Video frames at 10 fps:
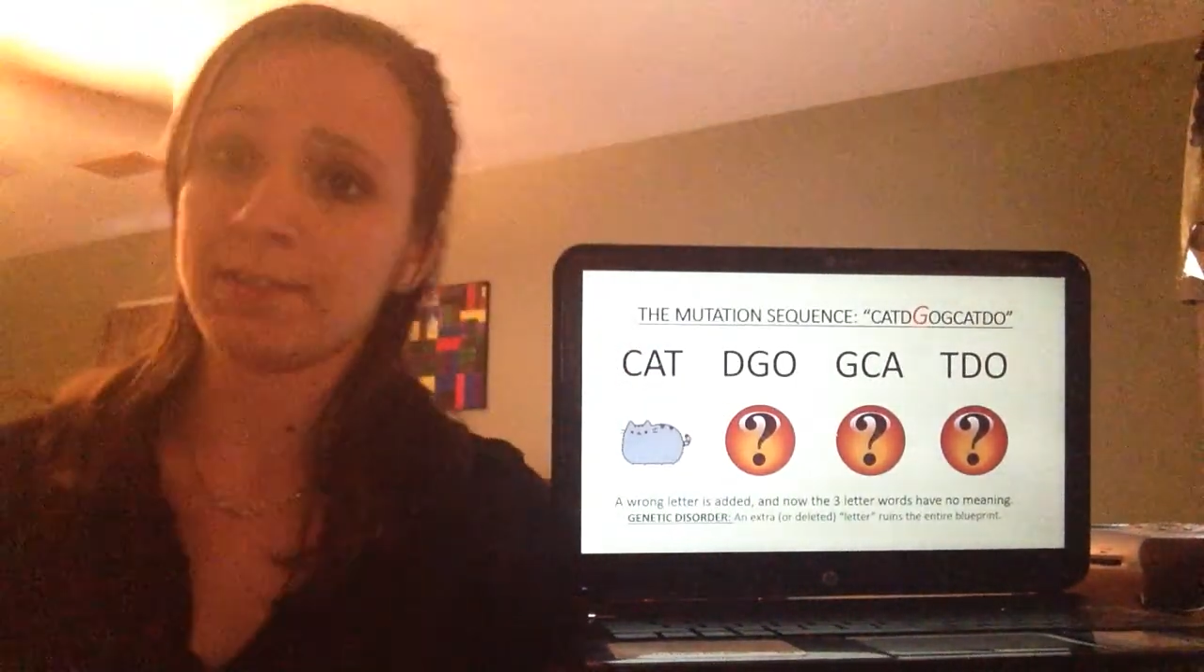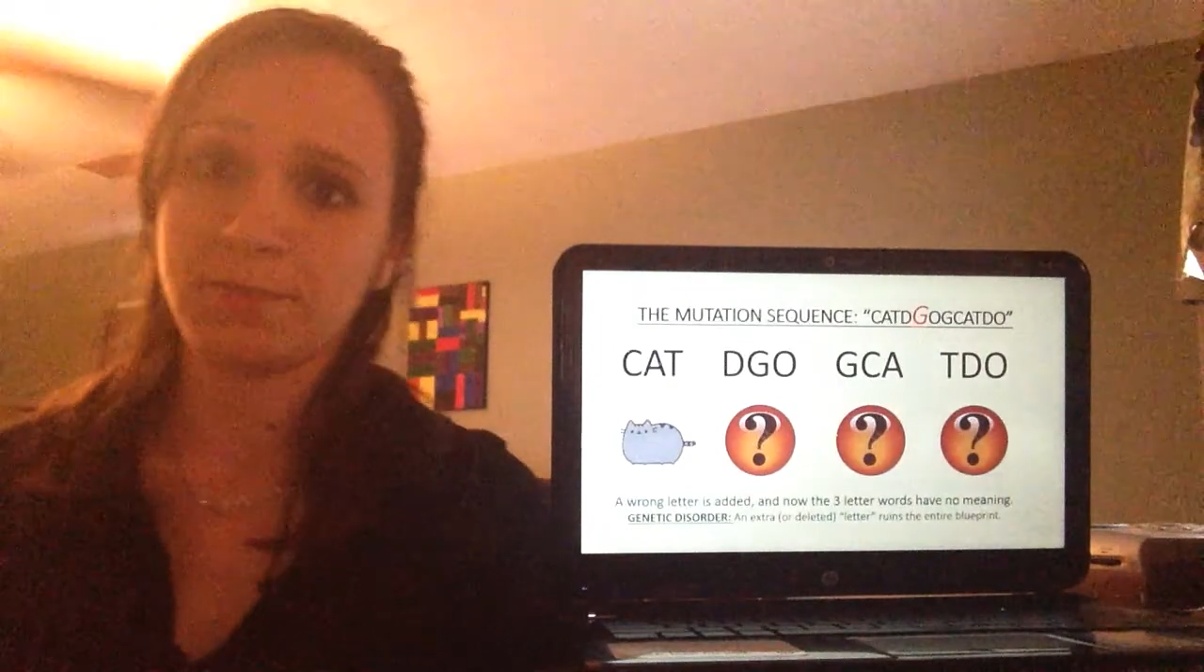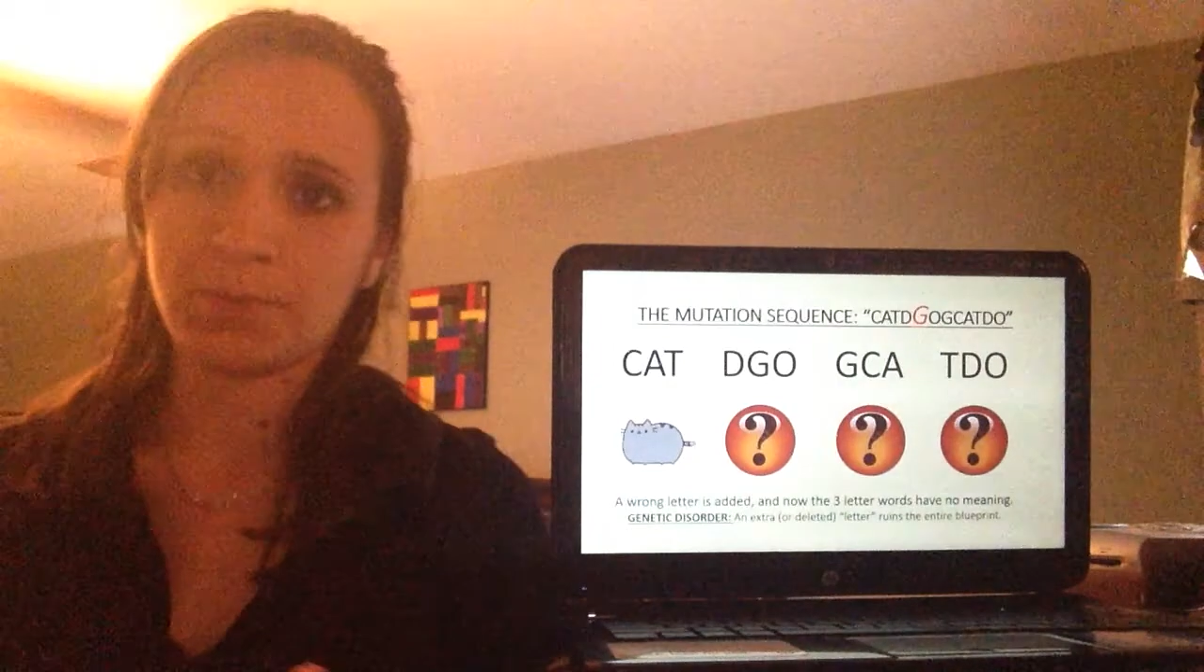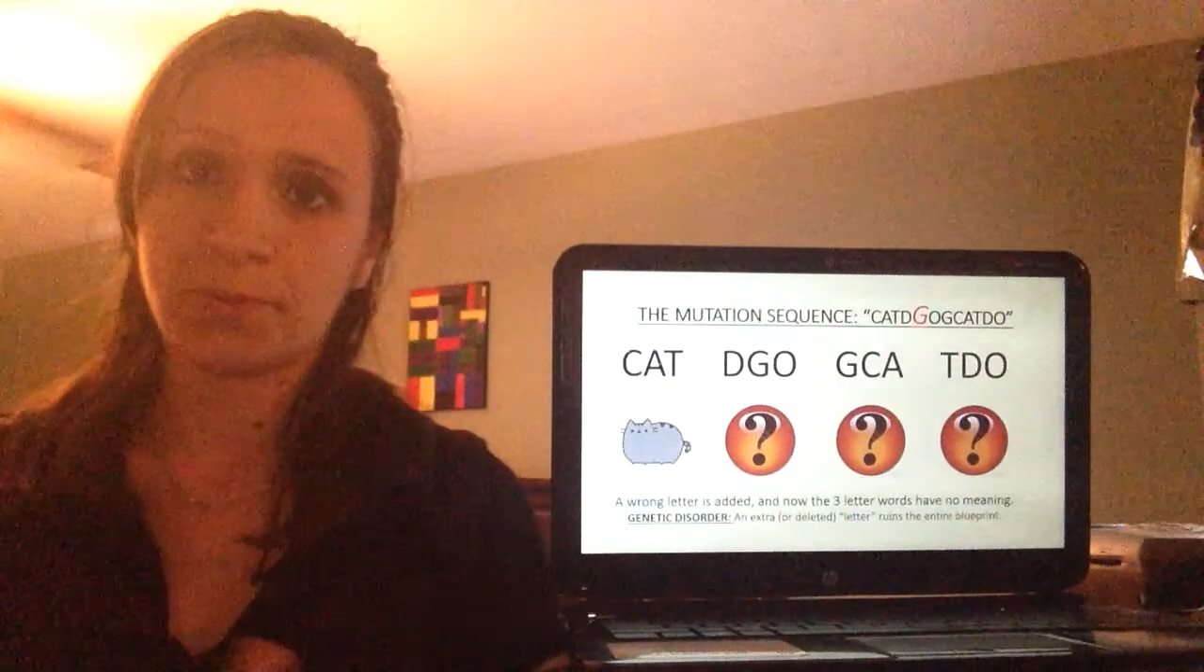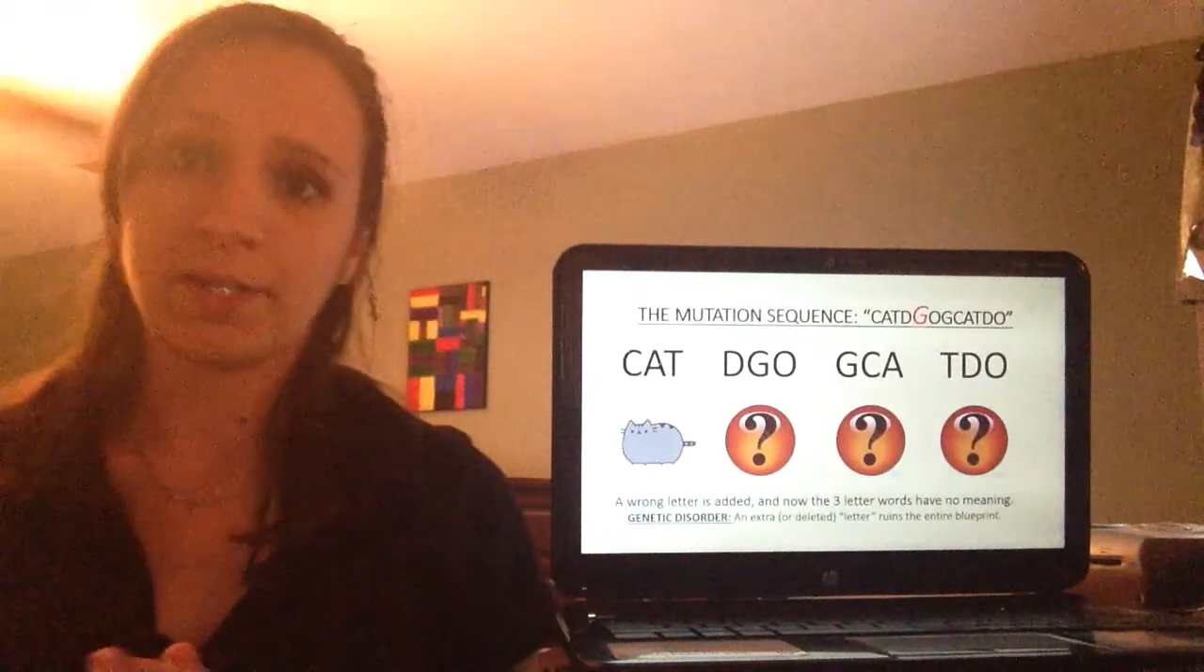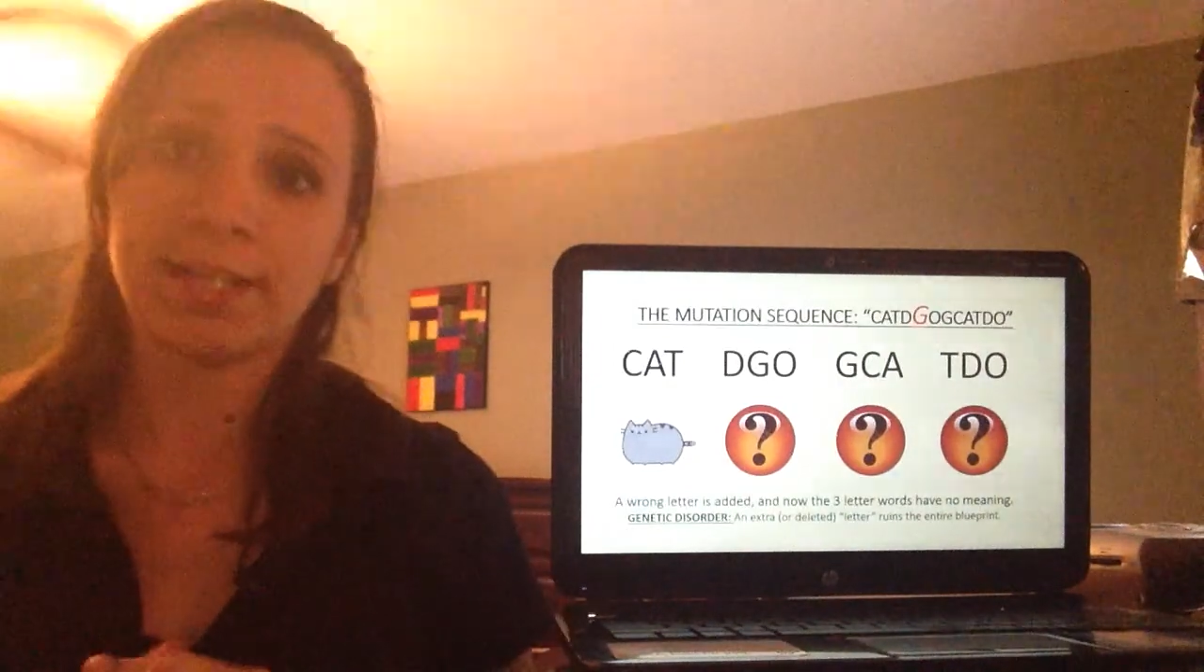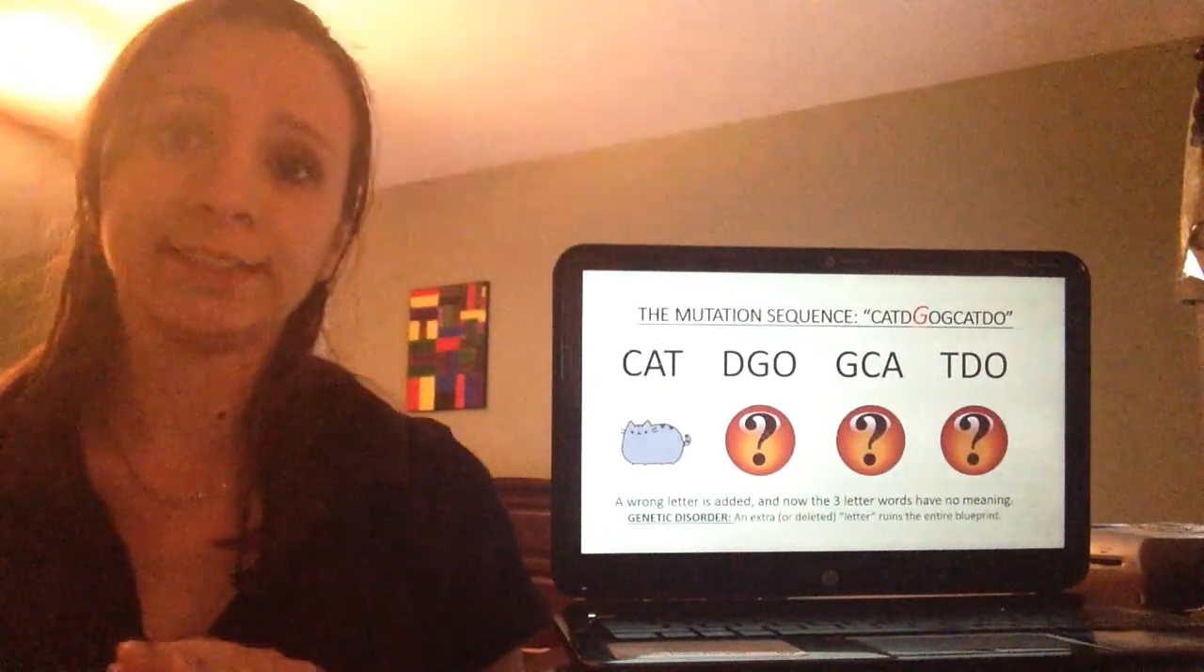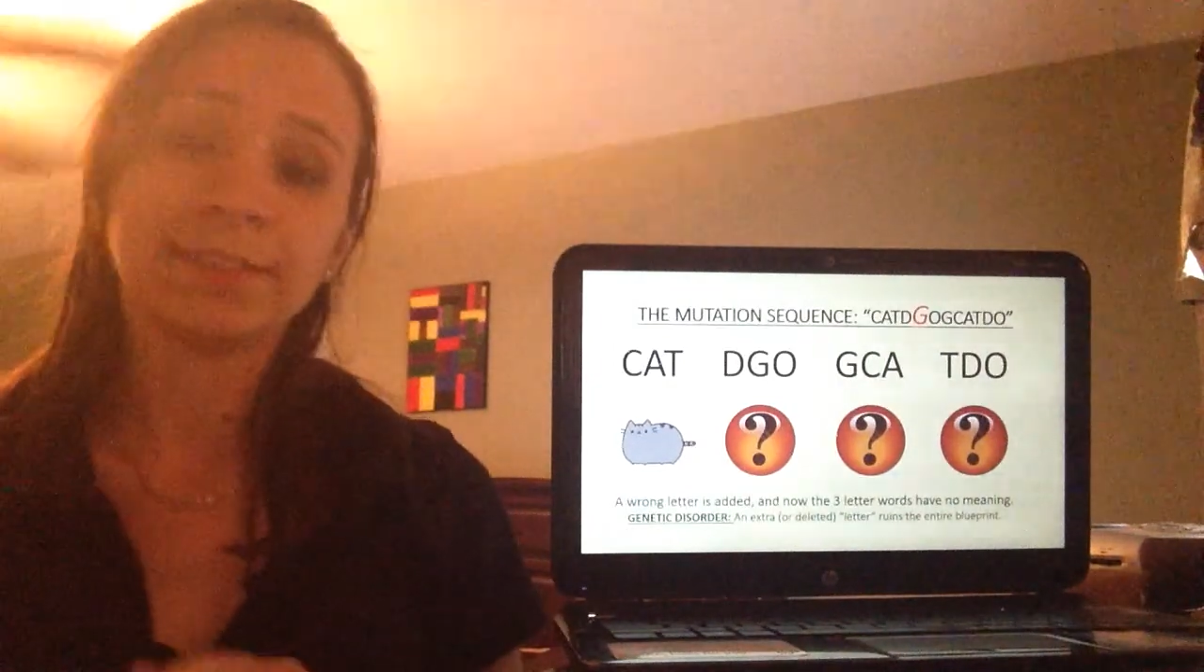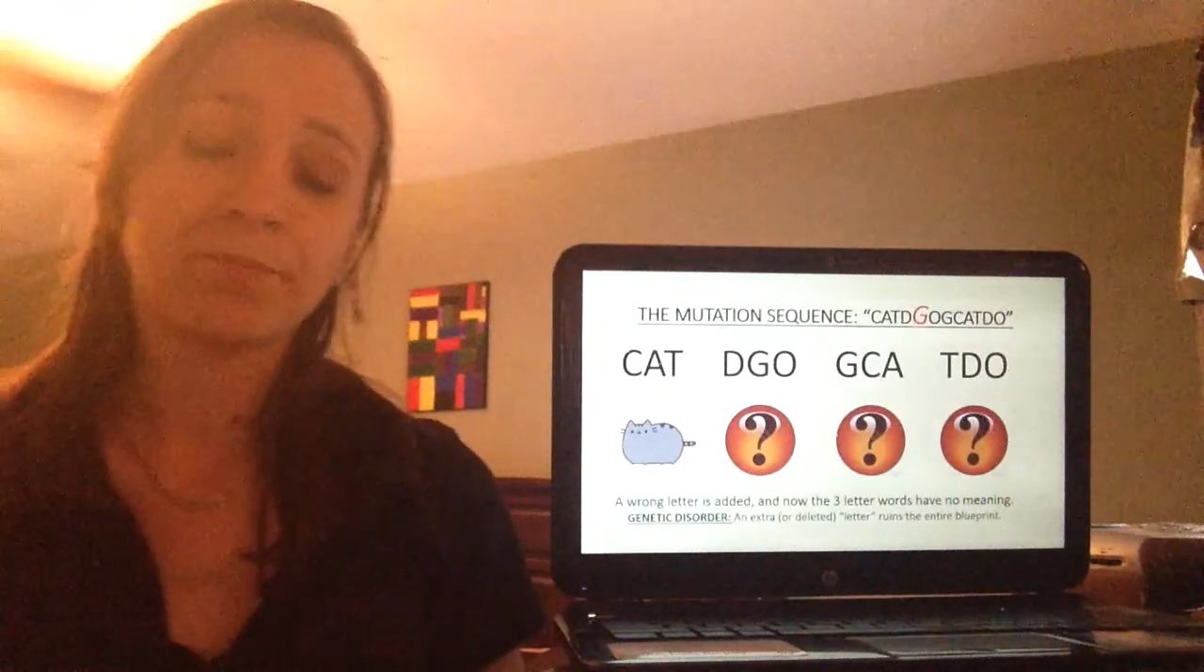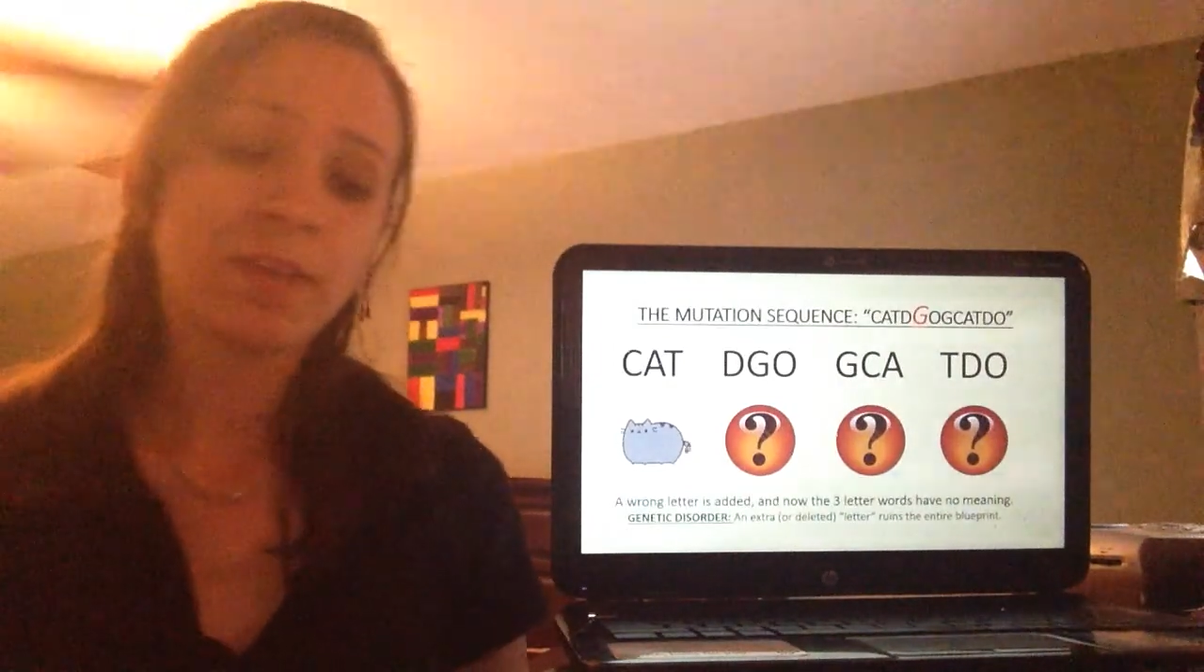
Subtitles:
disorder is.